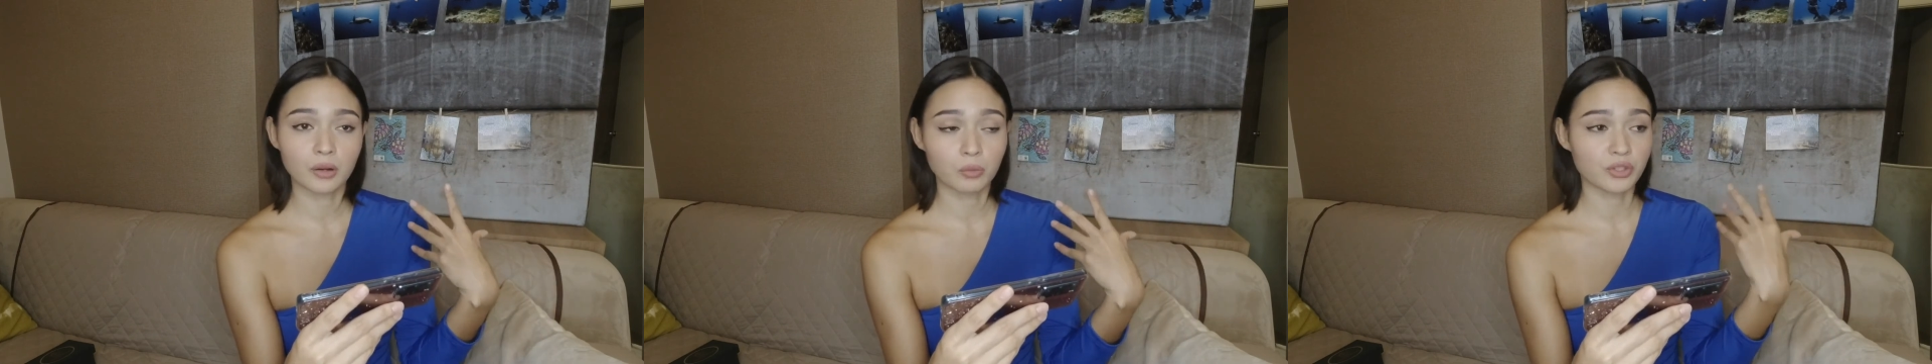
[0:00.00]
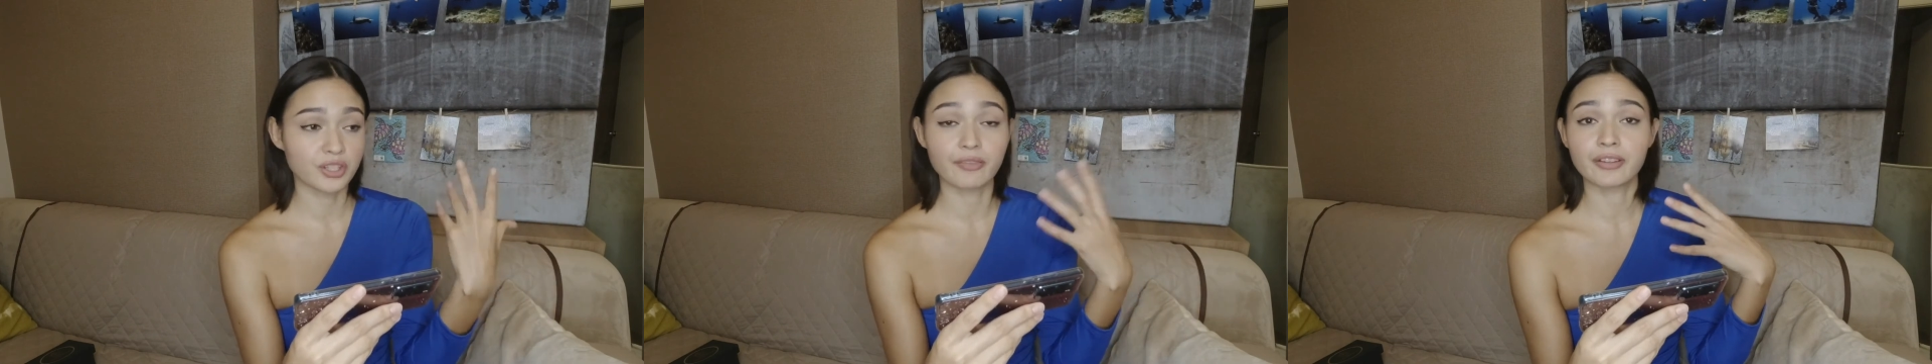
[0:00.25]

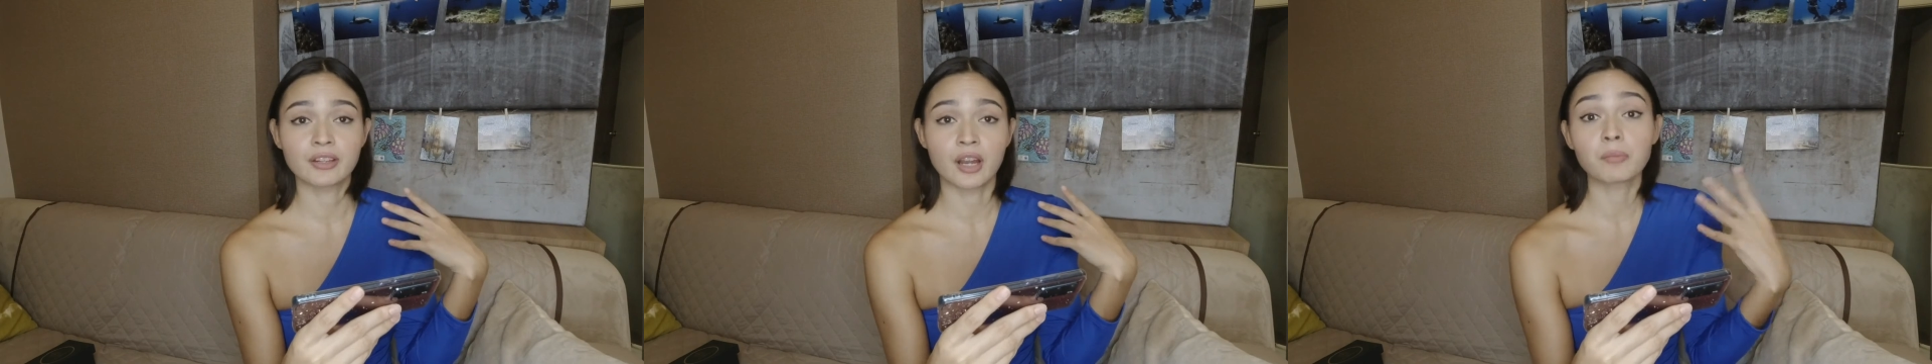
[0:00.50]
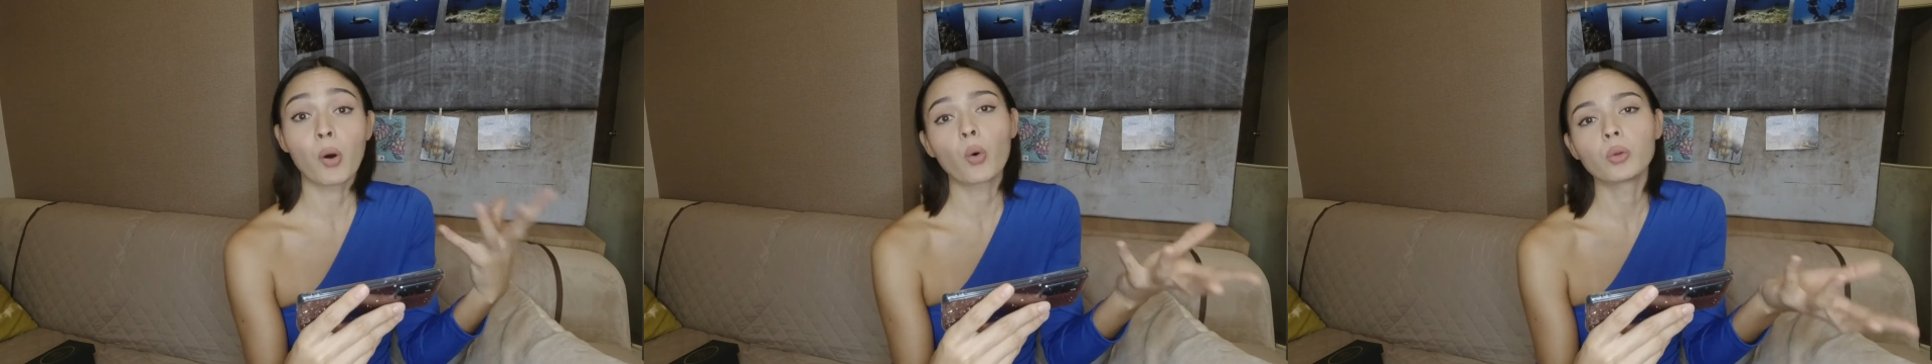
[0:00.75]
was given
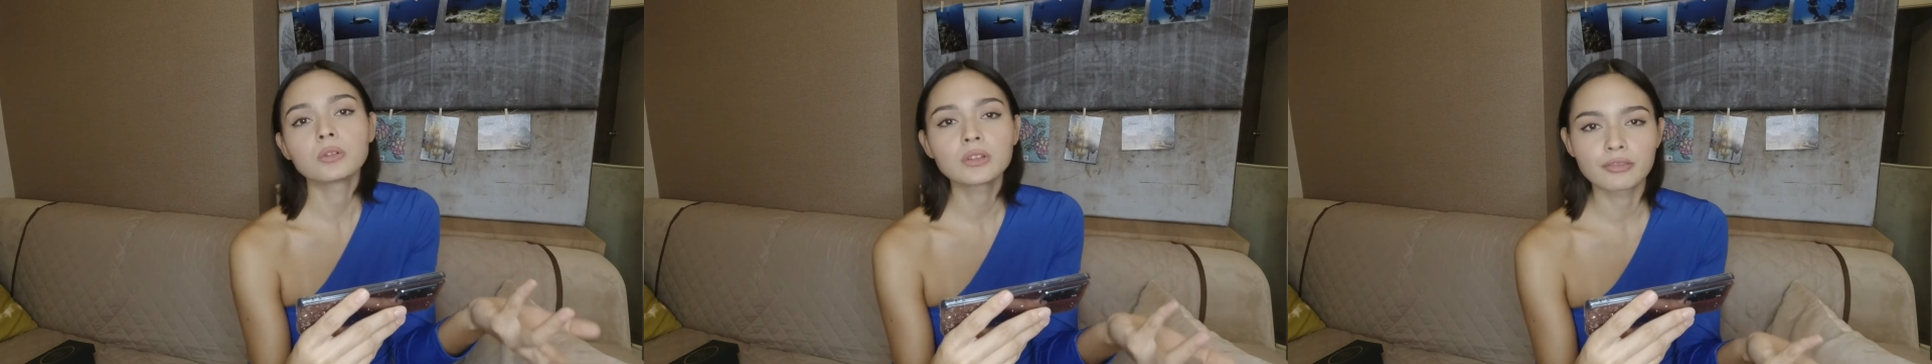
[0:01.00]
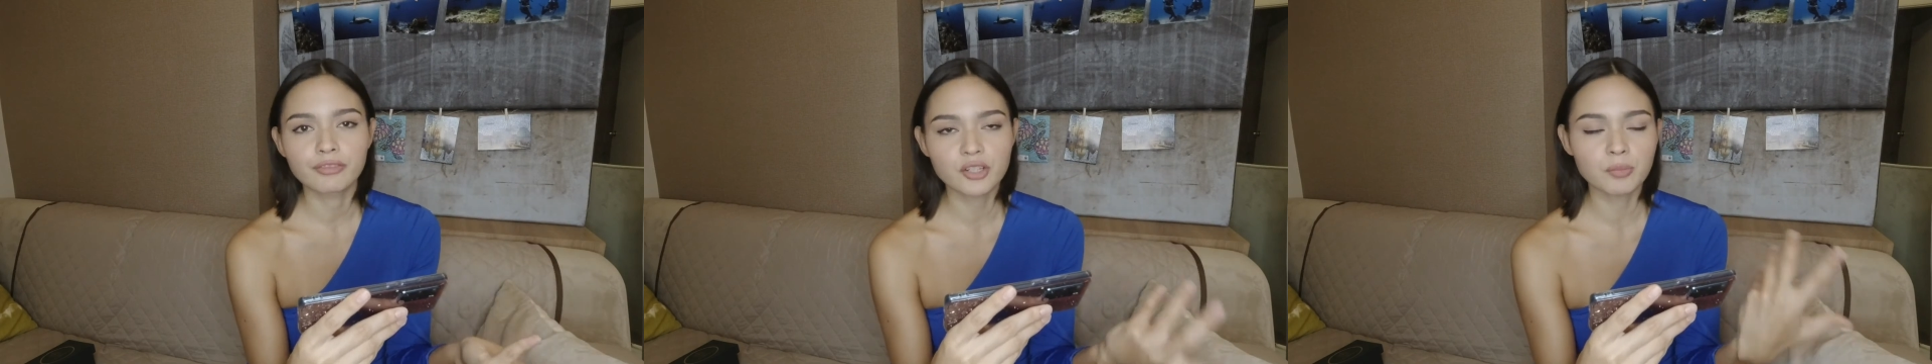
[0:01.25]
a bowl,
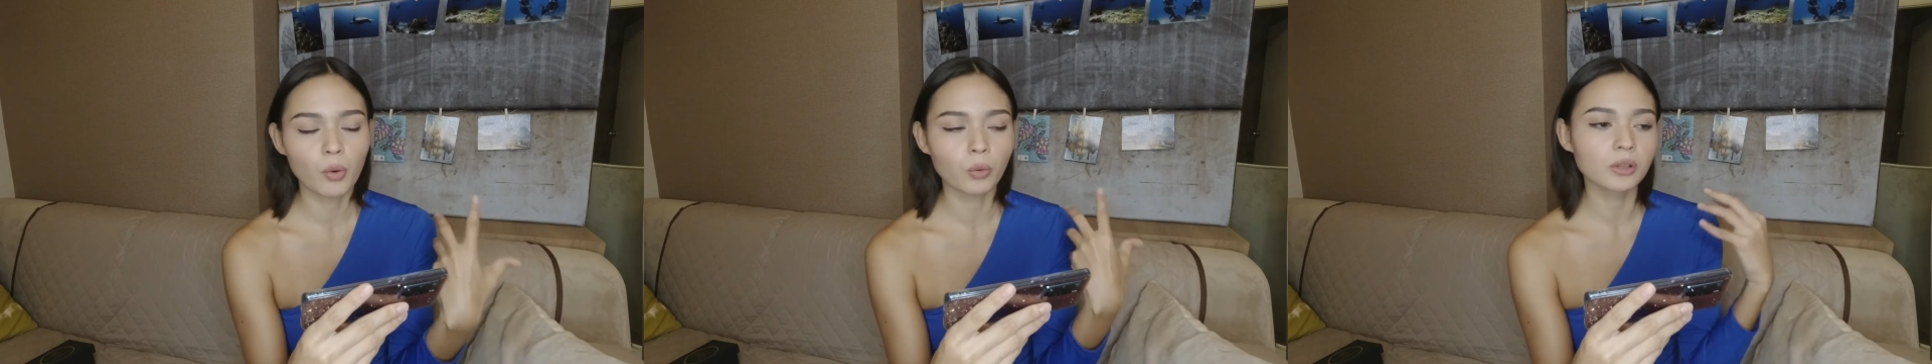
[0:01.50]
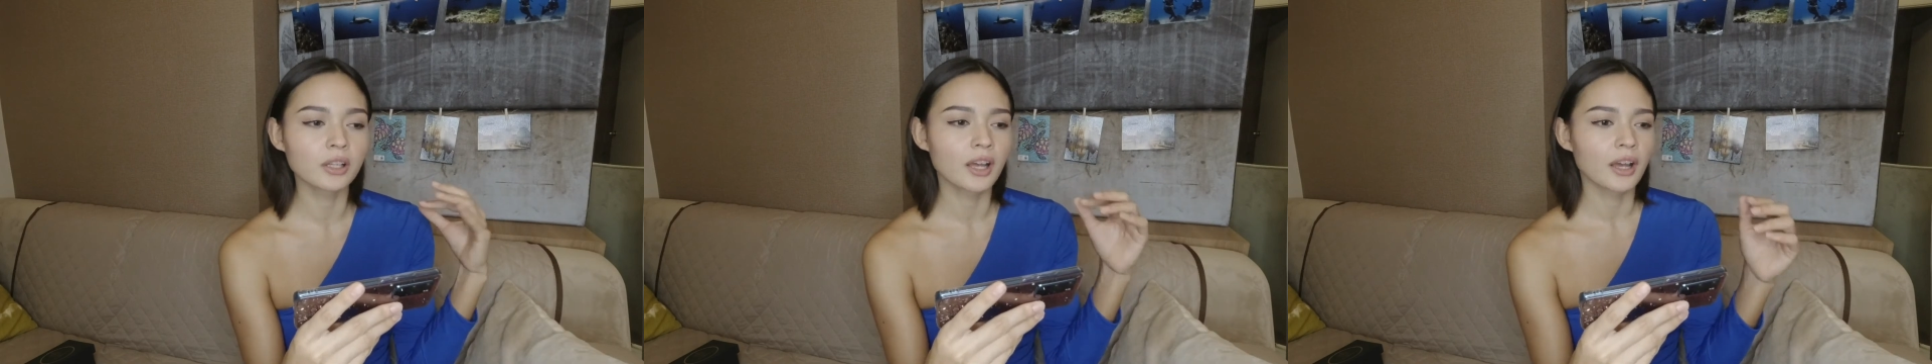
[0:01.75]
a fish
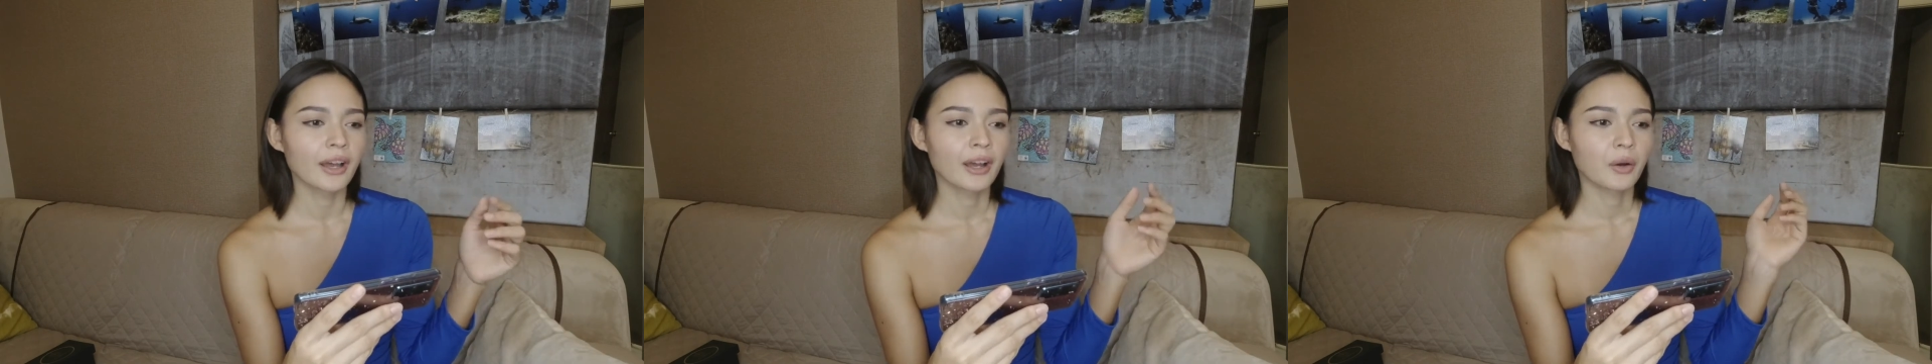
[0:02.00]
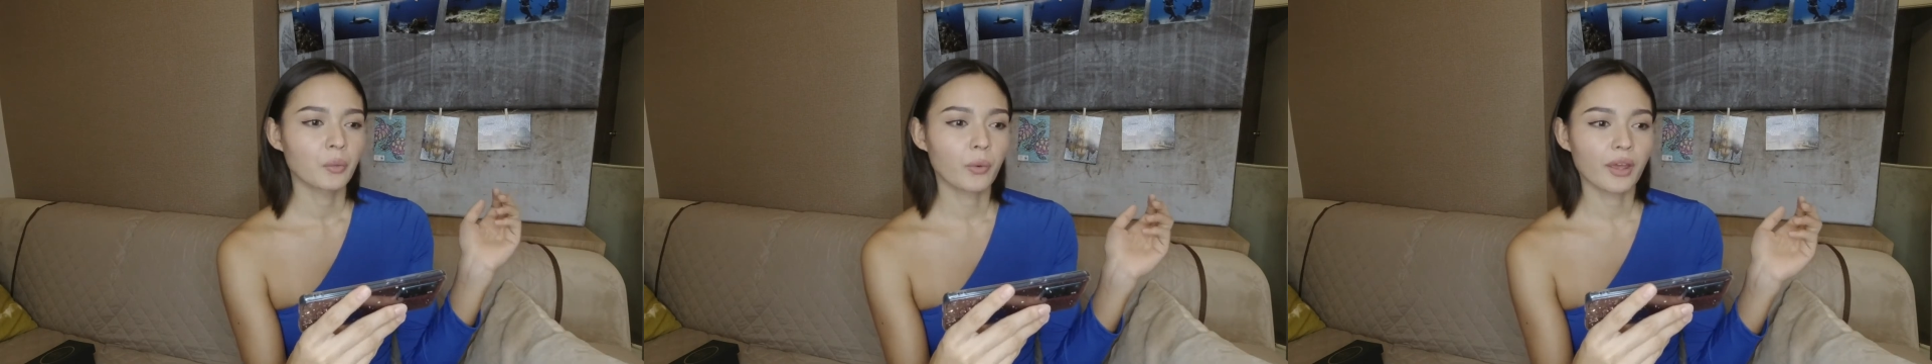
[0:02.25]
bowl,
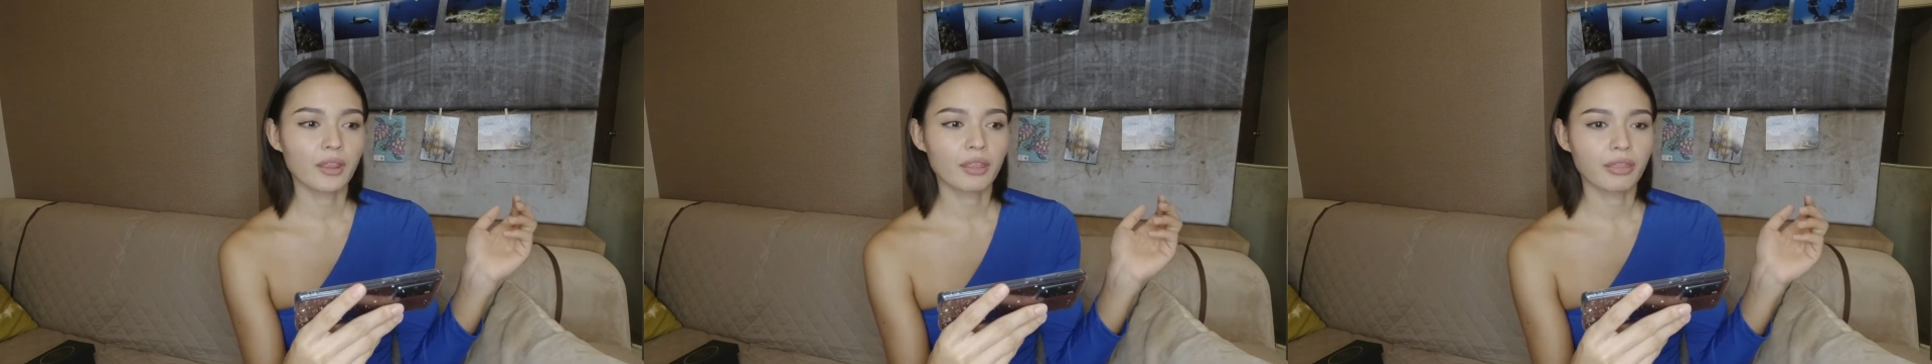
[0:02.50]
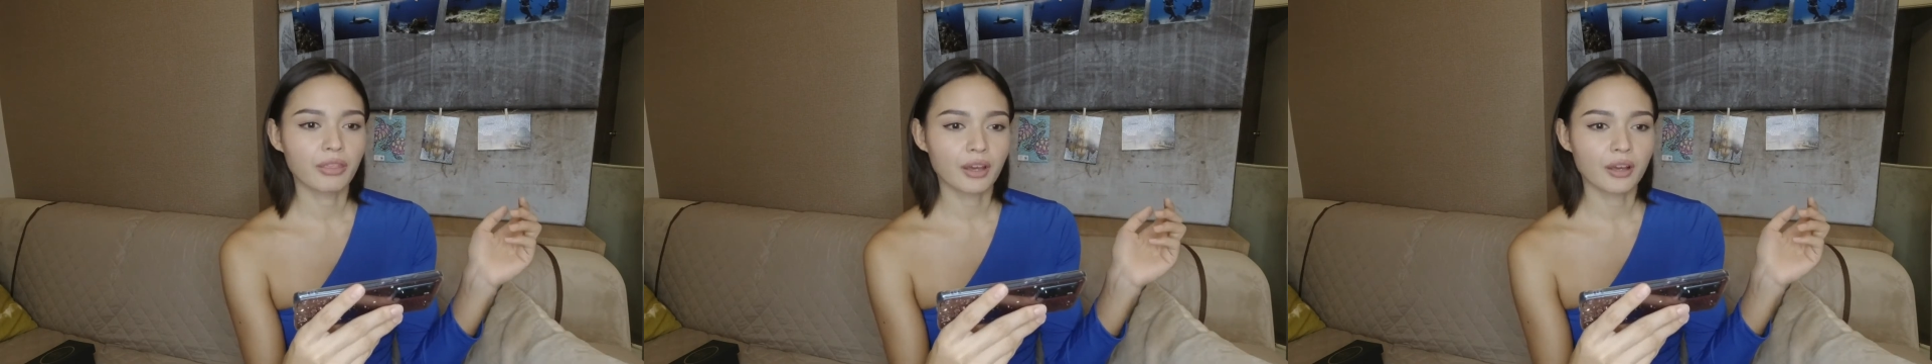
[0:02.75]
with